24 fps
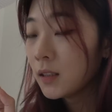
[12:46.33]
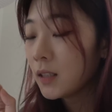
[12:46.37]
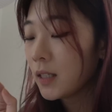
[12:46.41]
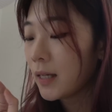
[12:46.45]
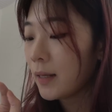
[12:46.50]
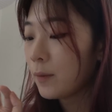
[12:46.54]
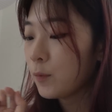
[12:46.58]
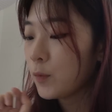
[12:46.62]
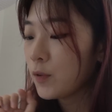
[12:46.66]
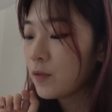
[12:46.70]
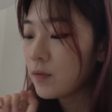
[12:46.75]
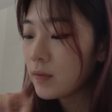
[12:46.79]

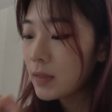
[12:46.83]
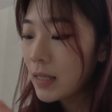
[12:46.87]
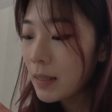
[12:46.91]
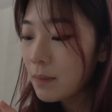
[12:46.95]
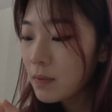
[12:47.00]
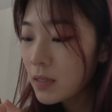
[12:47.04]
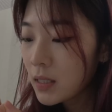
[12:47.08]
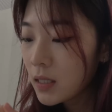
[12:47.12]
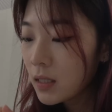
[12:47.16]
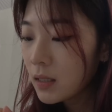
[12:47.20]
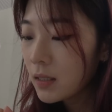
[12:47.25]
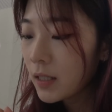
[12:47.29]
And with
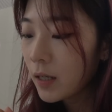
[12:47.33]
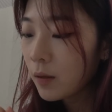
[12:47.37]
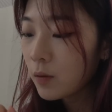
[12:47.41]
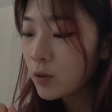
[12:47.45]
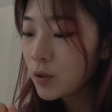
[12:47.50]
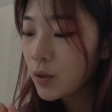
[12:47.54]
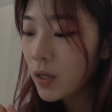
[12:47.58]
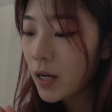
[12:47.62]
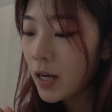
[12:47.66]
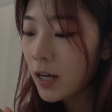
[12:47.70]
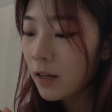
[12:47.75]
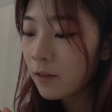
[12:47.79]
Snapseed, they
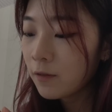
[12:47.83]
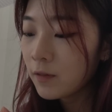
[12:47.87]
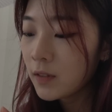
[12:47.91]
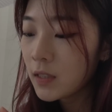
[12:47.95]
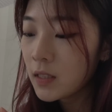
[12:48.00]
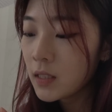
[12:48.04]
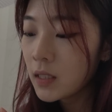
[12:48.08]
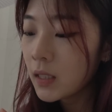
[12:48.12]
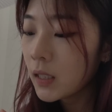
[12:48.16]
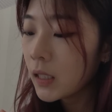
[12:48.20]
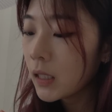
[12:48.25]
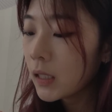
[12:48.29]
also have
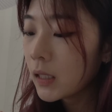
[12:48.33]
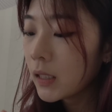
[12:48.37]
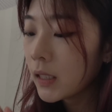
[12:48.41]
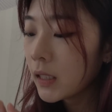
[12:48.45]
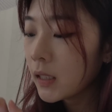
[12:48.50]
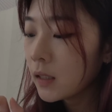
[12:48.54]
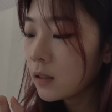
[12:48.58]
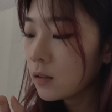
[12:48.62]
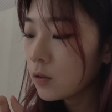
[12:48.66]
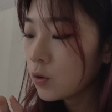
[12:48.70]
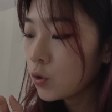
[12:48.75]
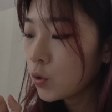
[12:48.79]
this
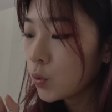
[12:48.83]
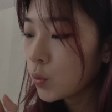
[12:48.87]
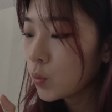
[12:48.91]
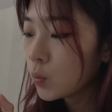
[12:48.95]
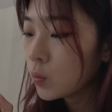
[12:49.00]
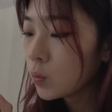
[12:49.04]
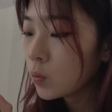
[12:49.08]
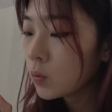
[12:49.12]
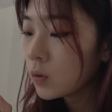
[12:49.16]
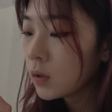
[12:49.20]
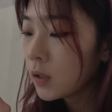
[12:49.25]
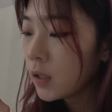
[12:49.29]
healing
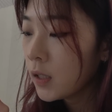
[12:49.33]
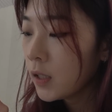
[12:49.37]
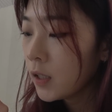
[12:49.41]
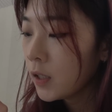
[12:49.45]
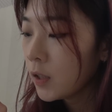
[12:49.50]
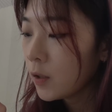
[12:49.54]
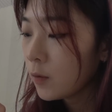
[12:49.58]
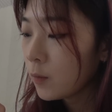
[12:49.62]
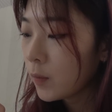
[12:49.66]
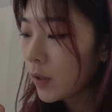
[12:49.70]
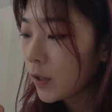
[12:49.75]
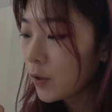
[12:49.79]
tool
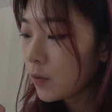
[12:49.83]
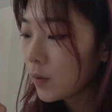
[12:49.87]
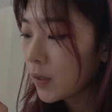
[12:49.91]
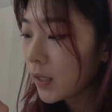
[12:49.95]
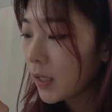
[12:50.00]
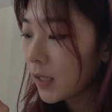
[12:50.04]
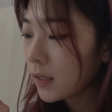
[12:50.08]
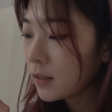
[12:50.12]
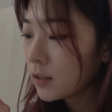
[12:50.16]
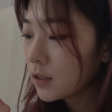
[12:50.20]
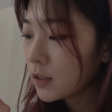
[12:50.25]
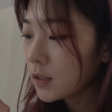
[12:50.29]
where you
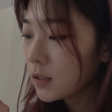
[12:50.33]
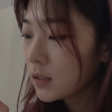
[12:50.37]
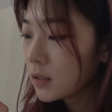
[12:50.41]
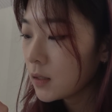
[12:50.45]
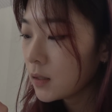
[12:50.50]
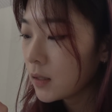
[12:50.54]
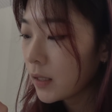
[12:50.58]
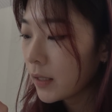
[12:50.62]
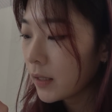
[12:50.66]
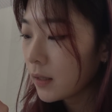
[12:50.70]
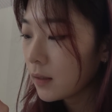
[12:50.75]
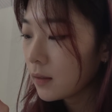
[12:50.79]
can
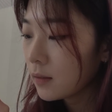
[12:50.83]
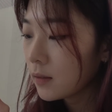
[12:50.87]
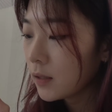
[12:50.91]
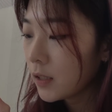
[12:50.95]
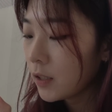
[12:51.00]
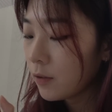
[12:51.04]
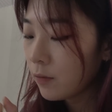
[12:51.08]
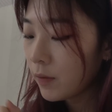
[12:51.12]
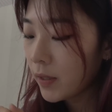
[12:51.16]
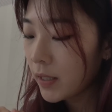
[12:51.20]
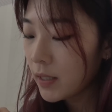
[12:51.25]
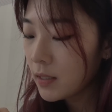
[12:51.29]
just like
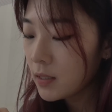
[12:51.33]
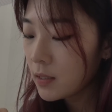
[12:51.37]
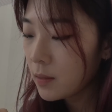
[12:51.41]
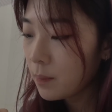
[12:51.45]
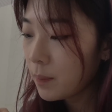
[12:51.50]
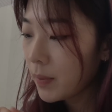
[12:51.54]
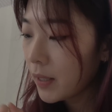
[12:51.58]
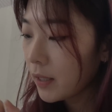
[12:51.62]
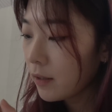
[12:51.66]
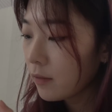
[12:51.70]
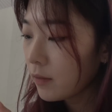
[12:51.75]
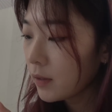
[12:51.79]
erase the
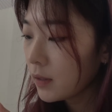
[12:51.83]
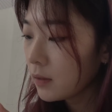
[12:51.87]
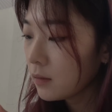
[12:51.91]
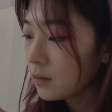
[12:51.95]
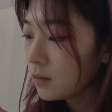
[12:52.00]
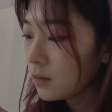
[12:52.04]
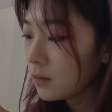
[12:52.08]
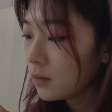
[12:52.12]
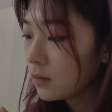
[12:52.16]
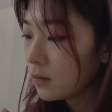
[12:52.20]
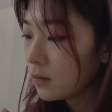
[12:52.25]
background.